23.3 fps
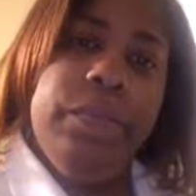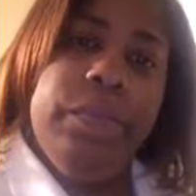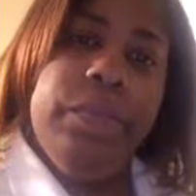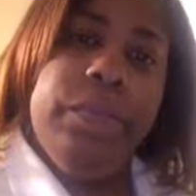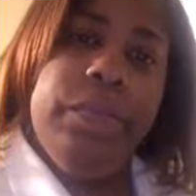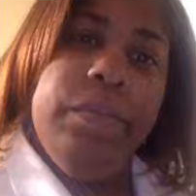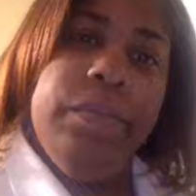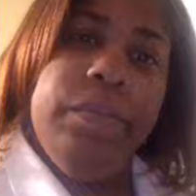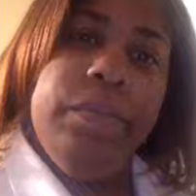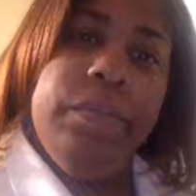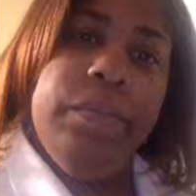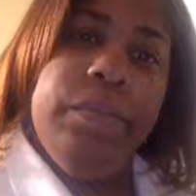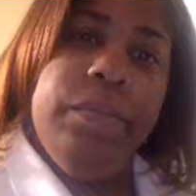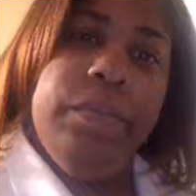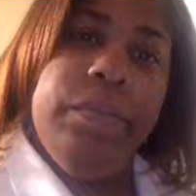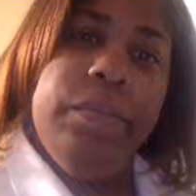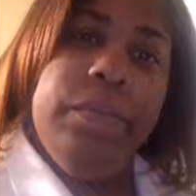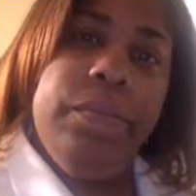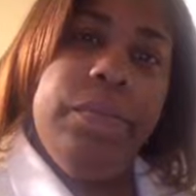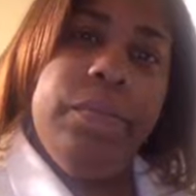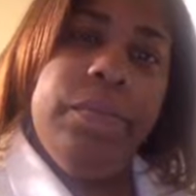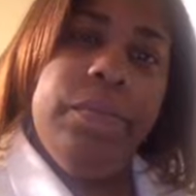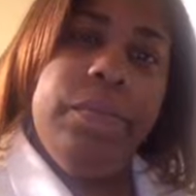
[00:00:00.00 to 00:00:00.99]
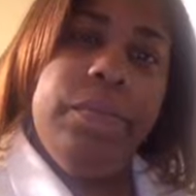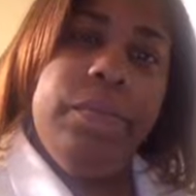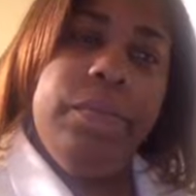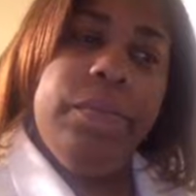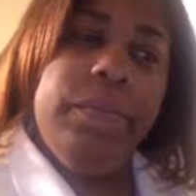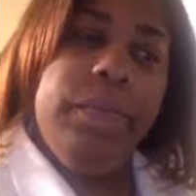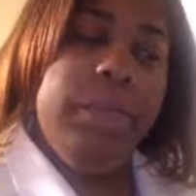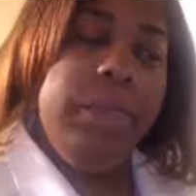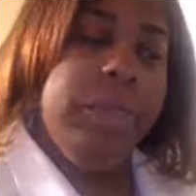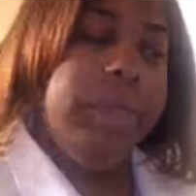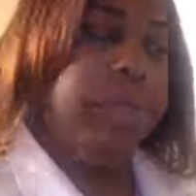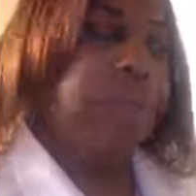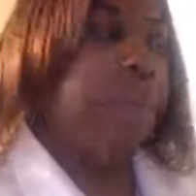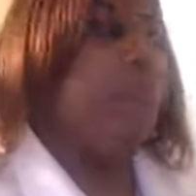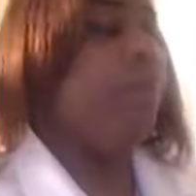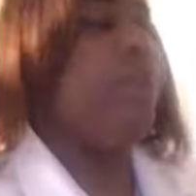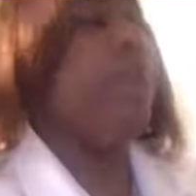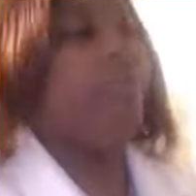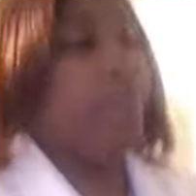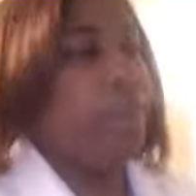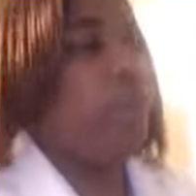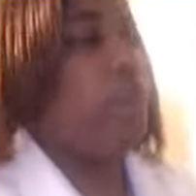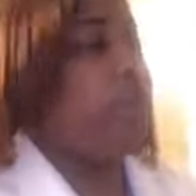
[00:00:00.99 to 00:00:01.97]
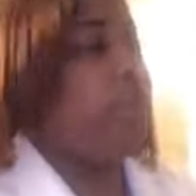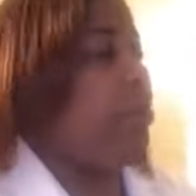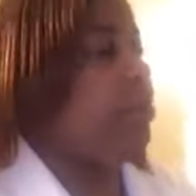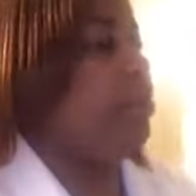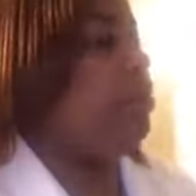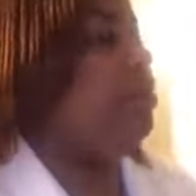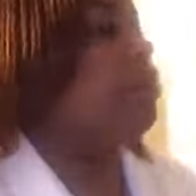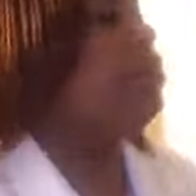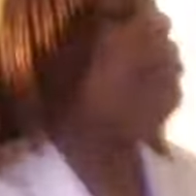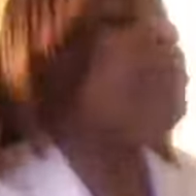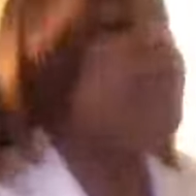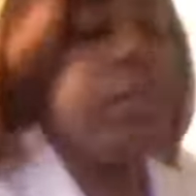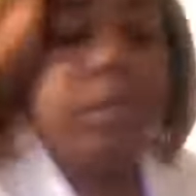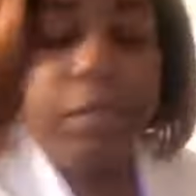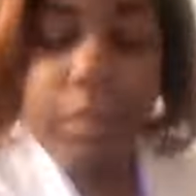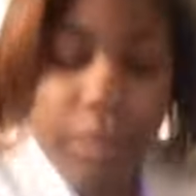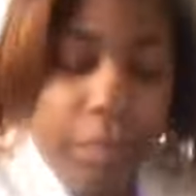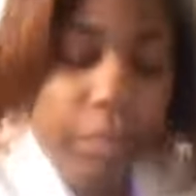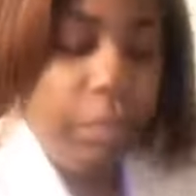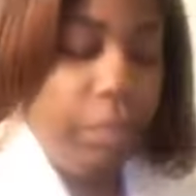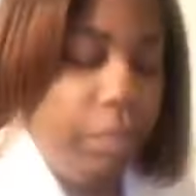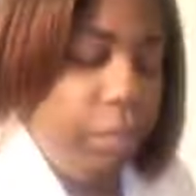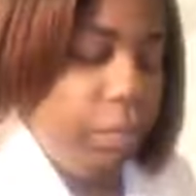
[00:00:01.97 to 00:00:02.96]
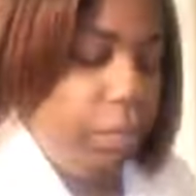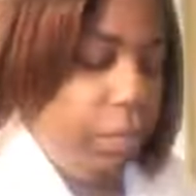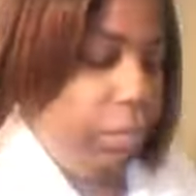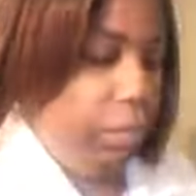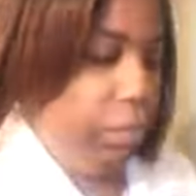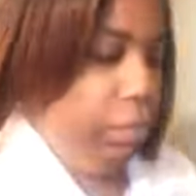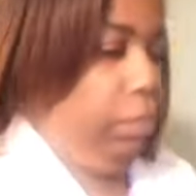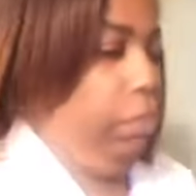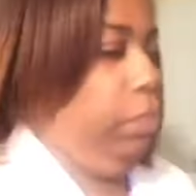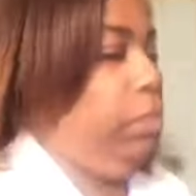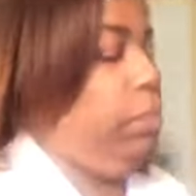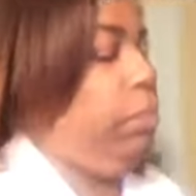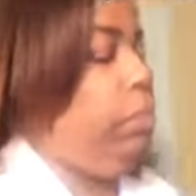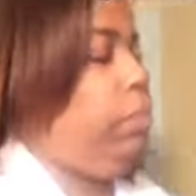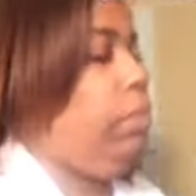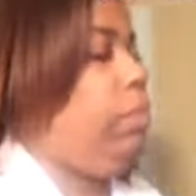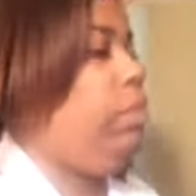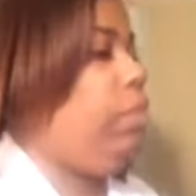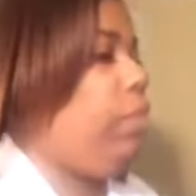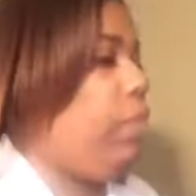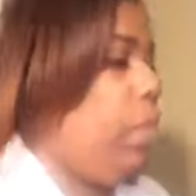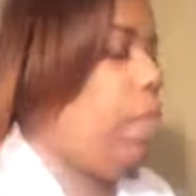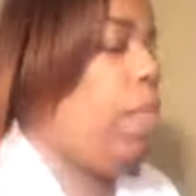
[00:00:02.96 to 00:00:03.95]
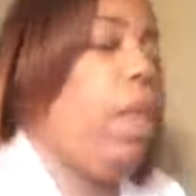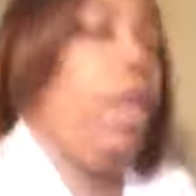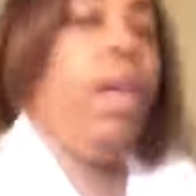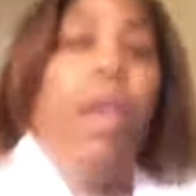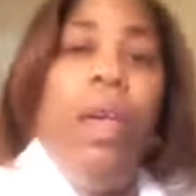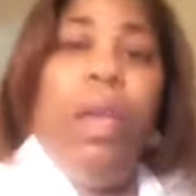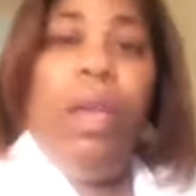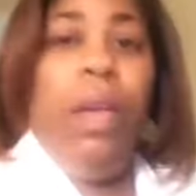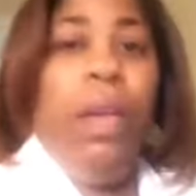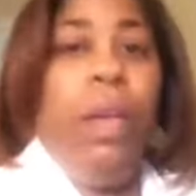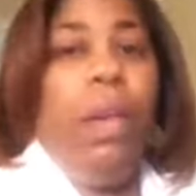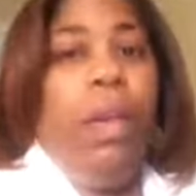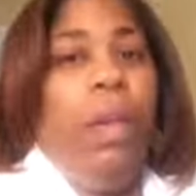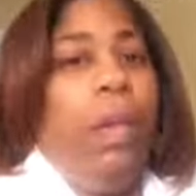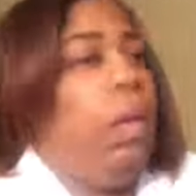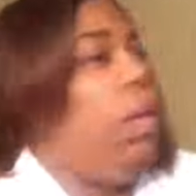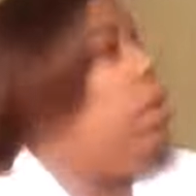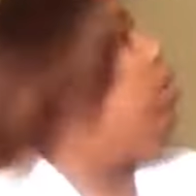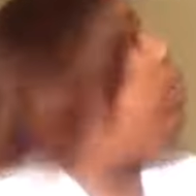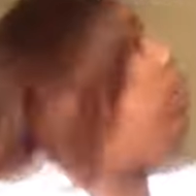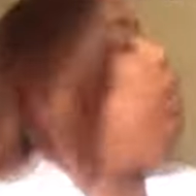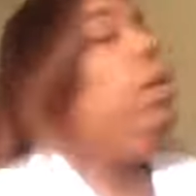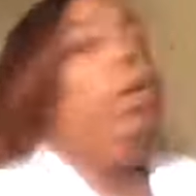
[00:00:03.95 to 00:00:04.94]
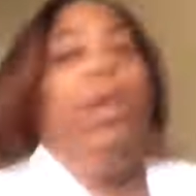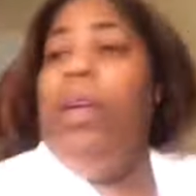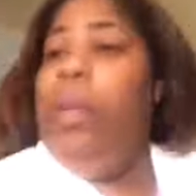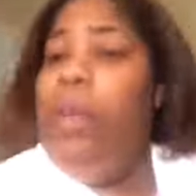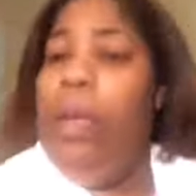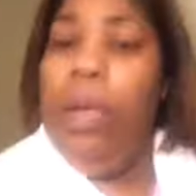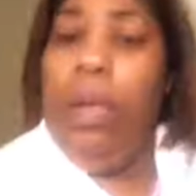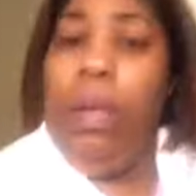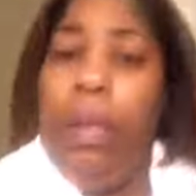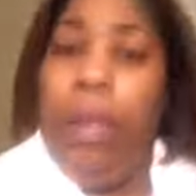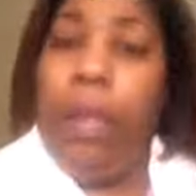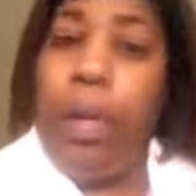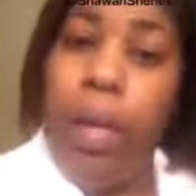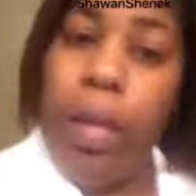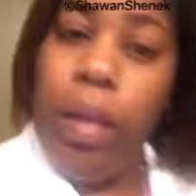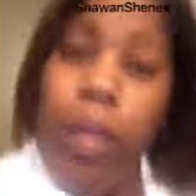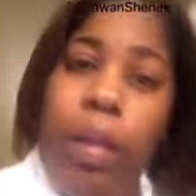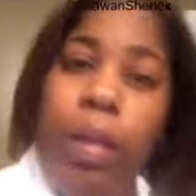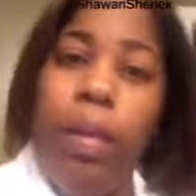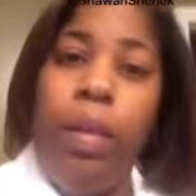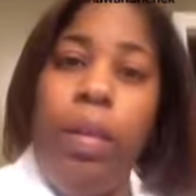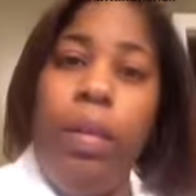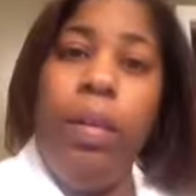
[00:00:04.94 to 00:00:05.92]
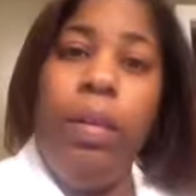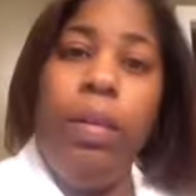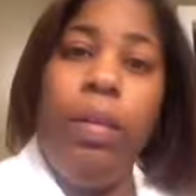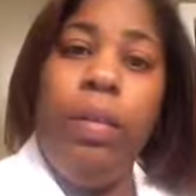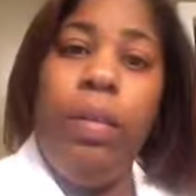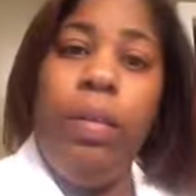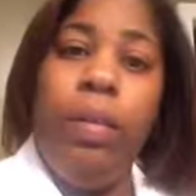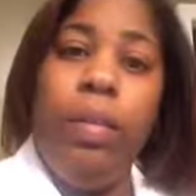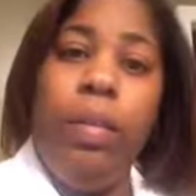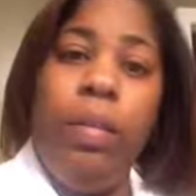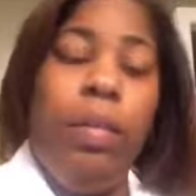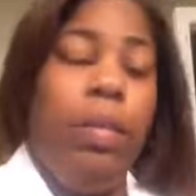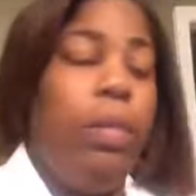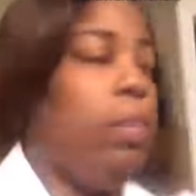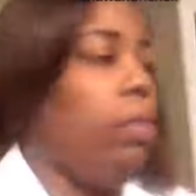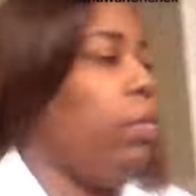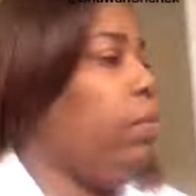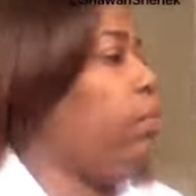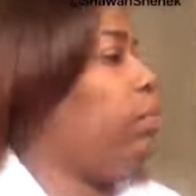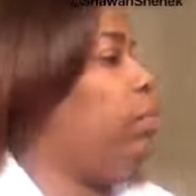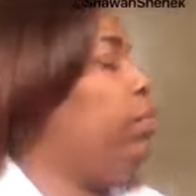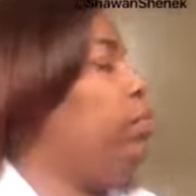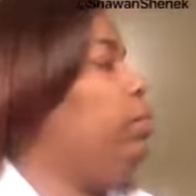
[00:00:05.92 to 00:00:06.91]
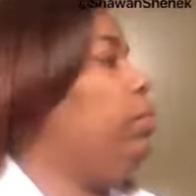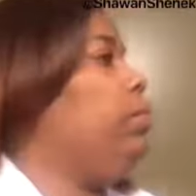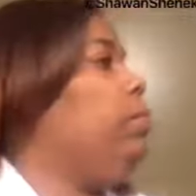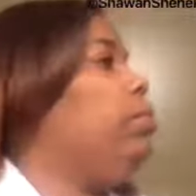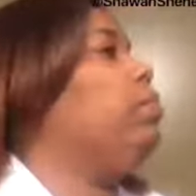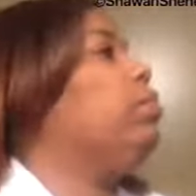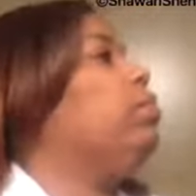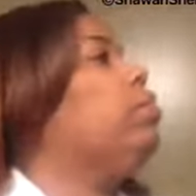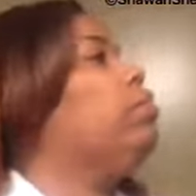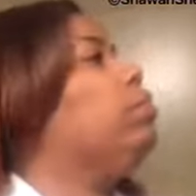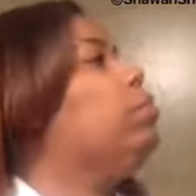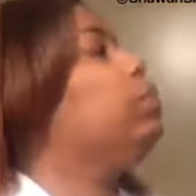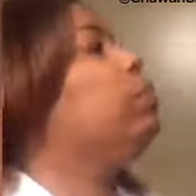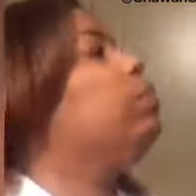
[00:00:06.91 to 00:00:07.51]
Okay, okay, okay, okay. Okay, I know. Put your bags on. Can you take 45 some juice? Please?